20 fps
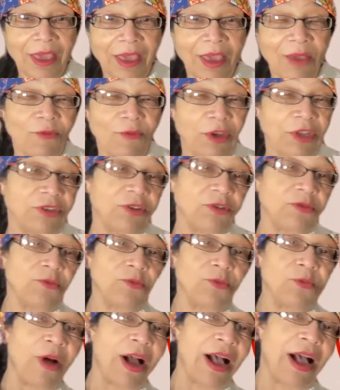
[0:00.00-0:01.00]
and wonder
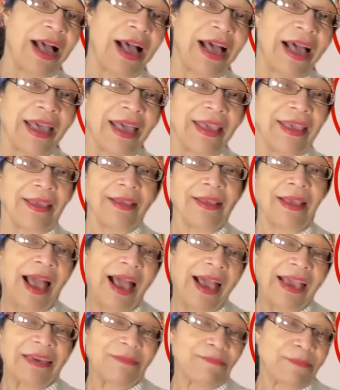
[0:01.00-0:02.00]
why
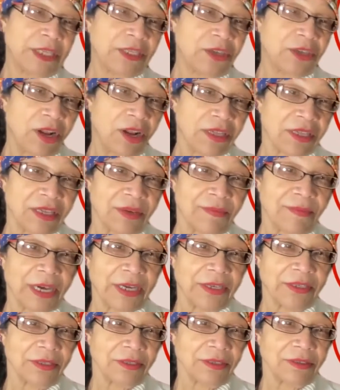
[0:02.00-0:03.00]
I can be talking
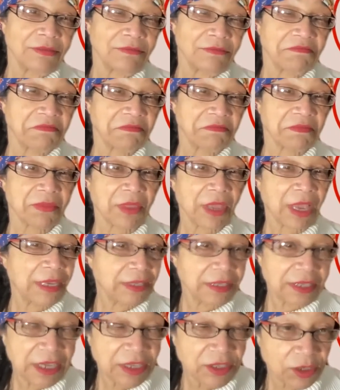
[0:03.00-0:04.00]
about
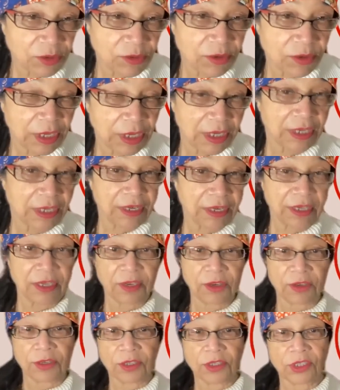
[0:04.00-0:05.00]
ancestral healing
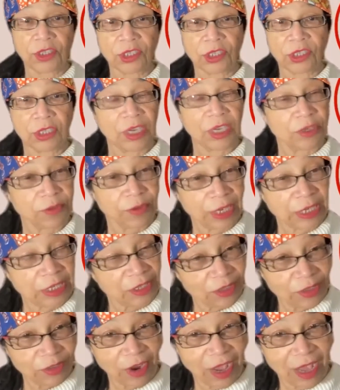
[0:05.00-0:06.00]
or
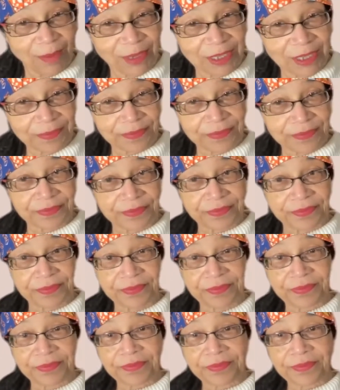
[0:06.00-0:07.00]
generational trauma,
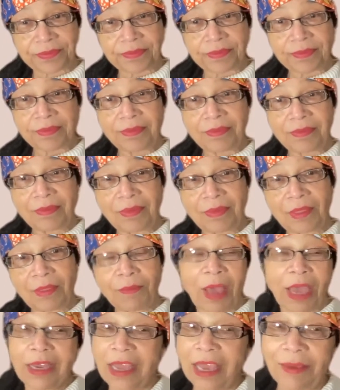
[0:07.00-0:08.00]

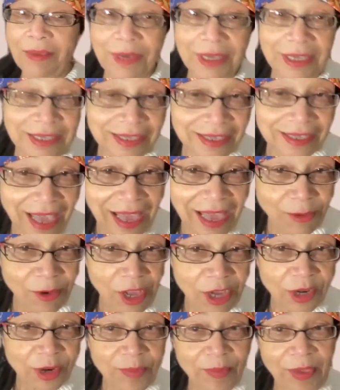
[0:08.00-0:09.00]
my name is
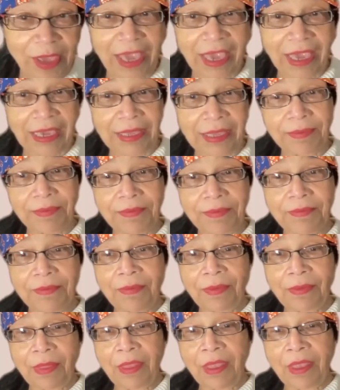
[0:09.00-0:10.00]
Skywalker Payne.
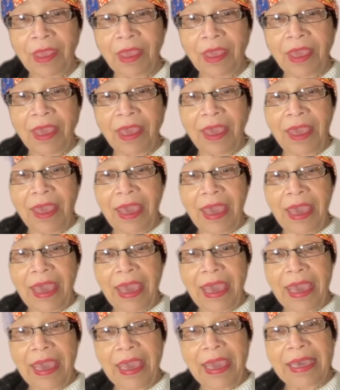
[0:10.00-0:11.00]

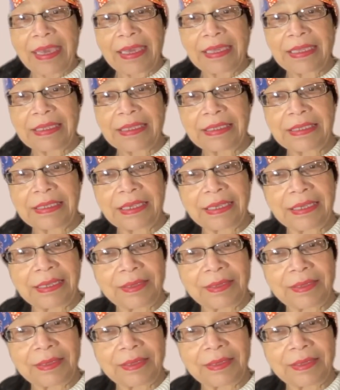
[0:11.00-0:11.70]
And